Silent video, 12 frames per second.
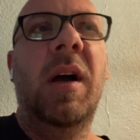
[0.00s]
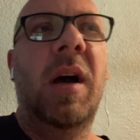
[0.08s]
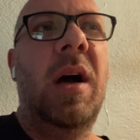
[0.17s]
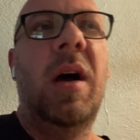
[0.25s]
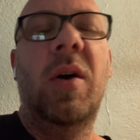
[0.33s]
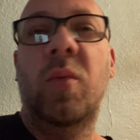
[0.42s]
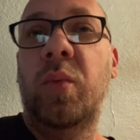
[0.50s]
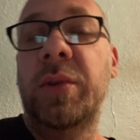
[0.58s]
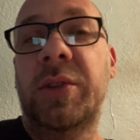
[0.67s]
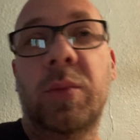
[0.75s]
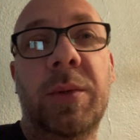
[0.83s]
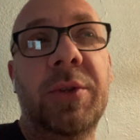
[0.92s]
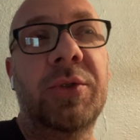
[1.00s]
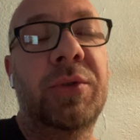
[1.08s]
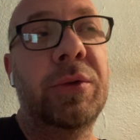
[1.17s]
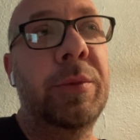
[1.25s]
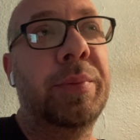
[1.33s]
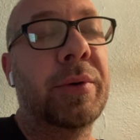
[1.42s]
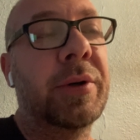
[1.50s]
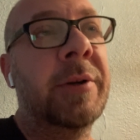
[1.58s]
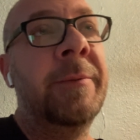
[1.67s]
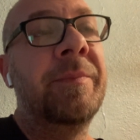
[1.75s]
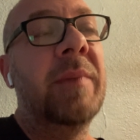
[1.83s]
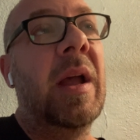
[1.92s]
was a real
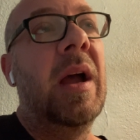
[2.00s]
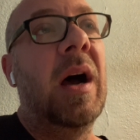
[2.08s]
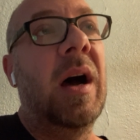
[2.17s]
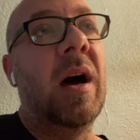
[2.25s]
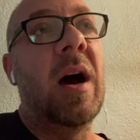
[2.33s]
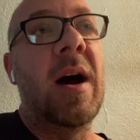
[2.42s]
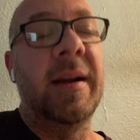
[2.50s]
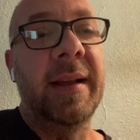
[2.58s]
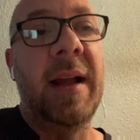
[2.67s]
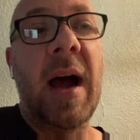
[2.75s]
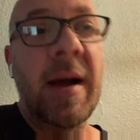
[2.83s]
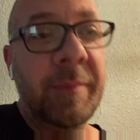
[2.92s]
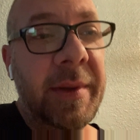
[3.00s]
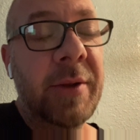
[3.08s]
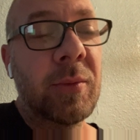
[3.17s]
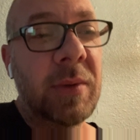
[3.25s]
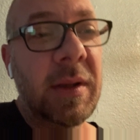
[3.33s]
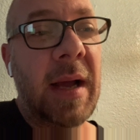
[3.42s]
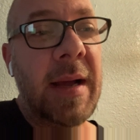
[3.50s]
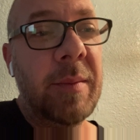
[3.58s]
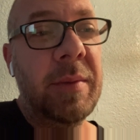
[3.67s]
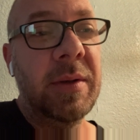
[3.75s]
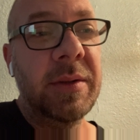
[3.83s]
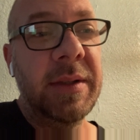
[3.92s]
trooper. Got me the
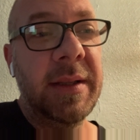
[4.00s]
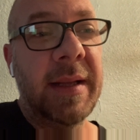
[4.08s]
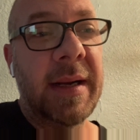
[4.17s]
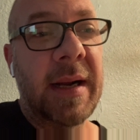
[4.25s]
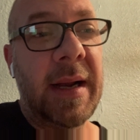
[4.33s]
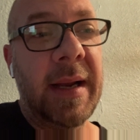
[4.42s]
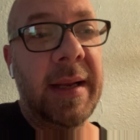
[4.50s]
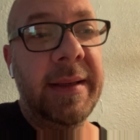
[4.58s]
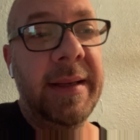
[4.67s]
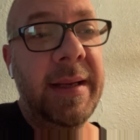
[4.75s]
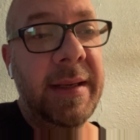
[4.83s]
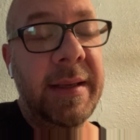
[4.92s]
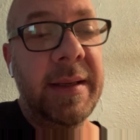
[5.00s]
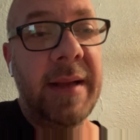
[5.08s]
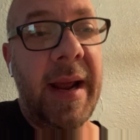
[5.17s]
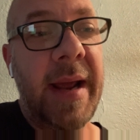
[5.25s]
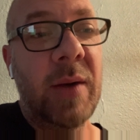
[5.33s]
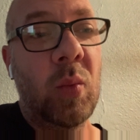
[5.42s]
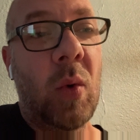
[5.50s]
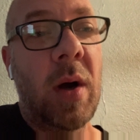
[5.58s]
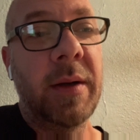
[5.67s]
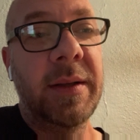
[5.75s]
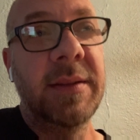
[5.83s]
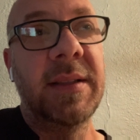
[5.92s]
reliability that I needed and
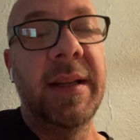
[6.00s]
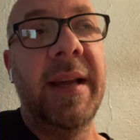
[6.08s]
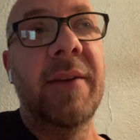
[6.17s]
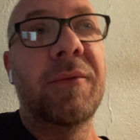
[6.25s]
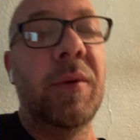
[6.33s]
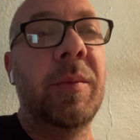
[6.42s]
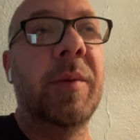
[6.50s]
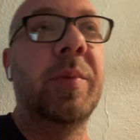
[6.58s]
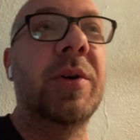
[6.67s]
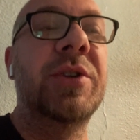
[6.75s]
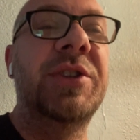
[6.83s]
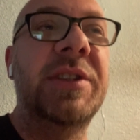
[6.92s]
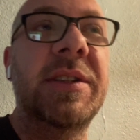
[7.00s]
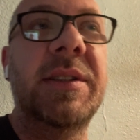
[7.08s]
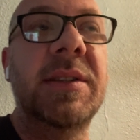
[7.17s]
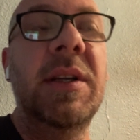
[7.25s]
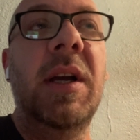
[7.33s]
wanted to get from the purchase.